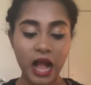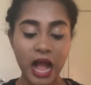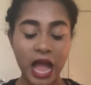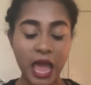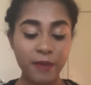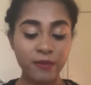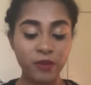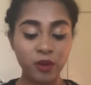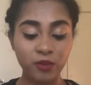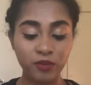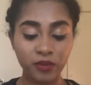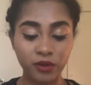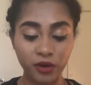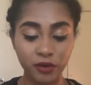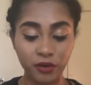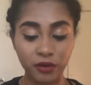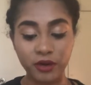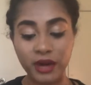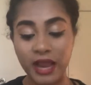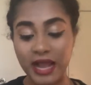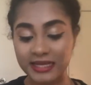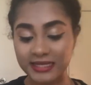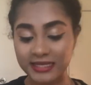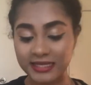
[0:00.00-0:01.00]
am a
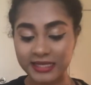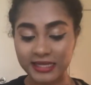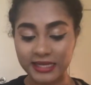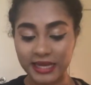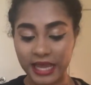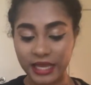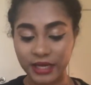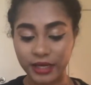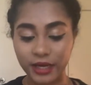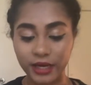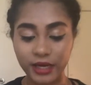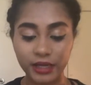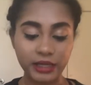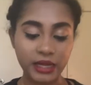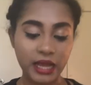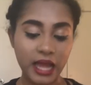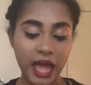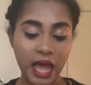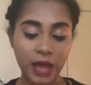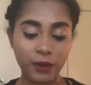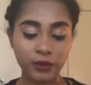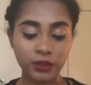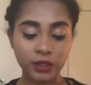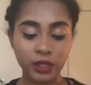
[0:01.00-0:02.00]
procrastinator.
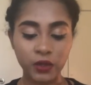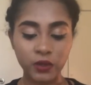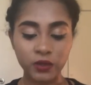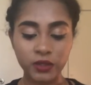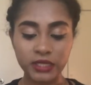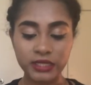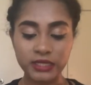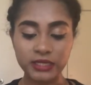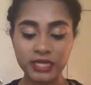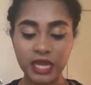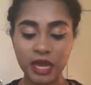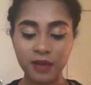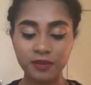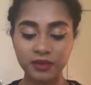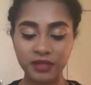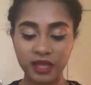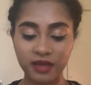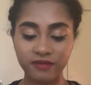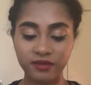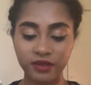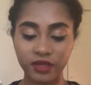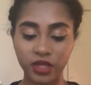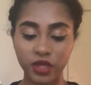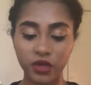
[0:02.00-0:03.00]
I will only stop
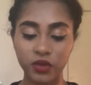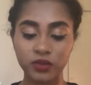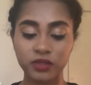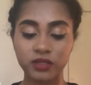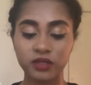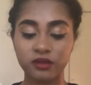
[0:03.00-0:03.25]
loving you